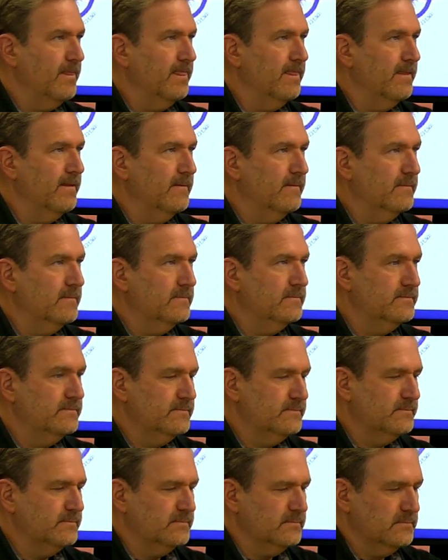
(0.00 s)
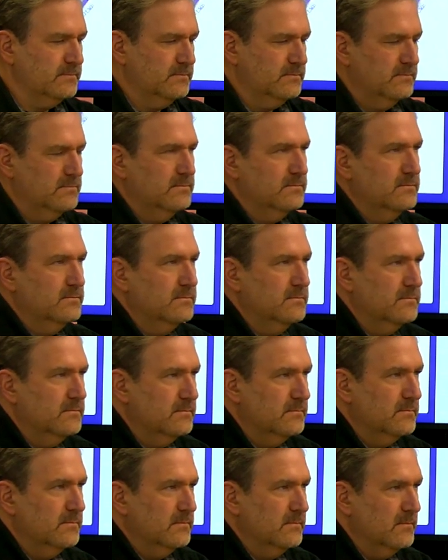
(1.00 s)

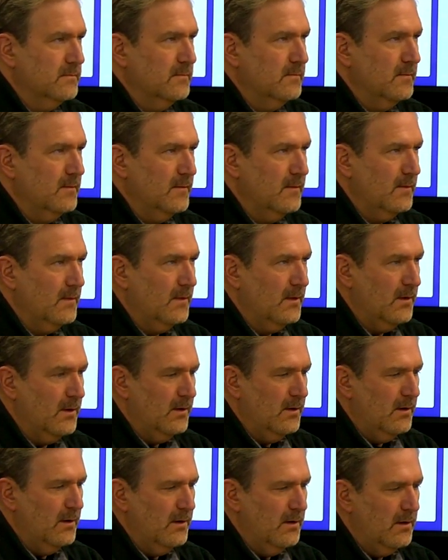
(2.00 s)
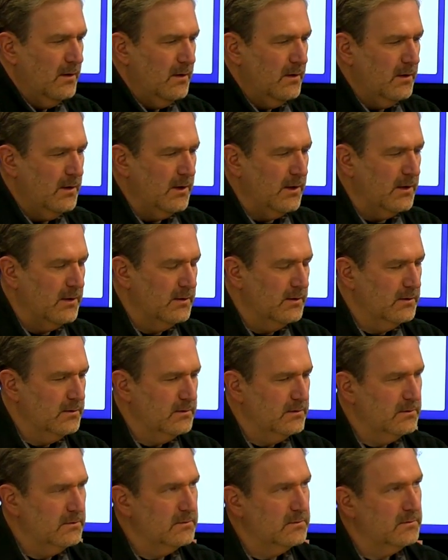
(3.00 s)

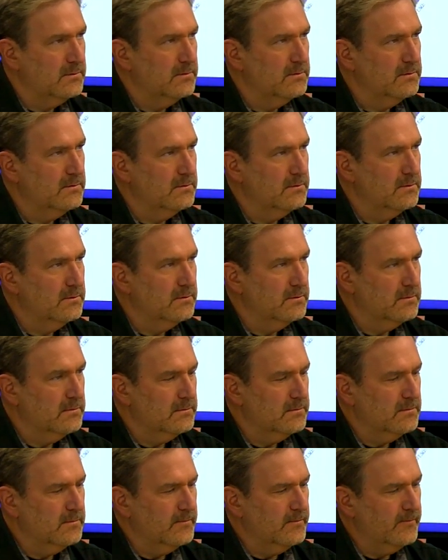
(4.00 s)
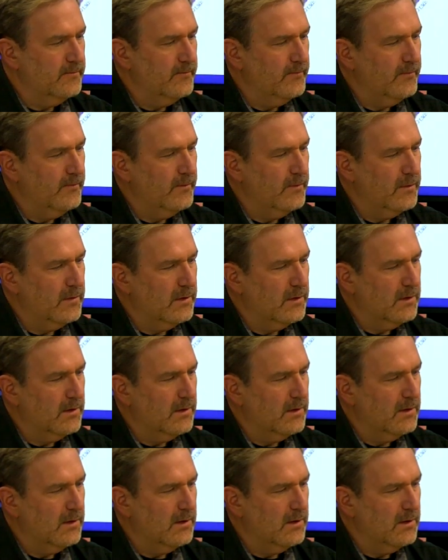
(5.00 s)

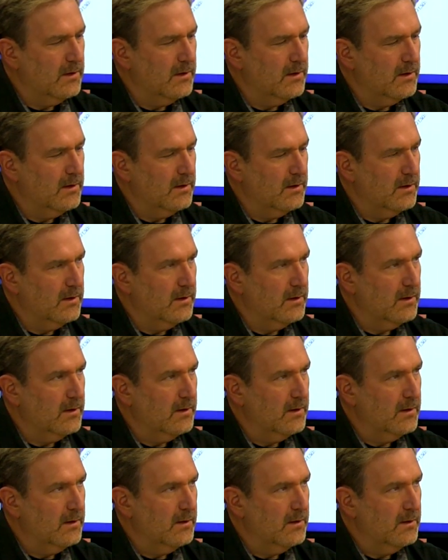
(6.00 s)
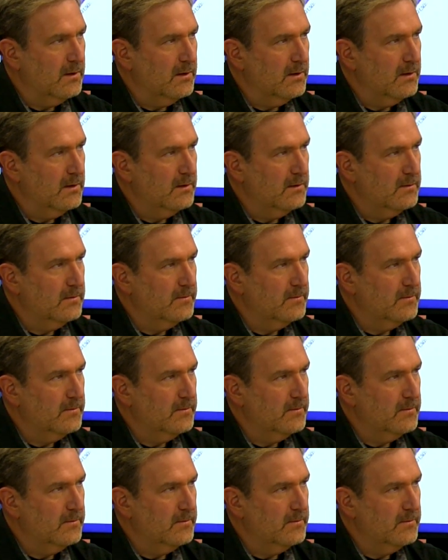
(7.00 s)
This person isn't speaking.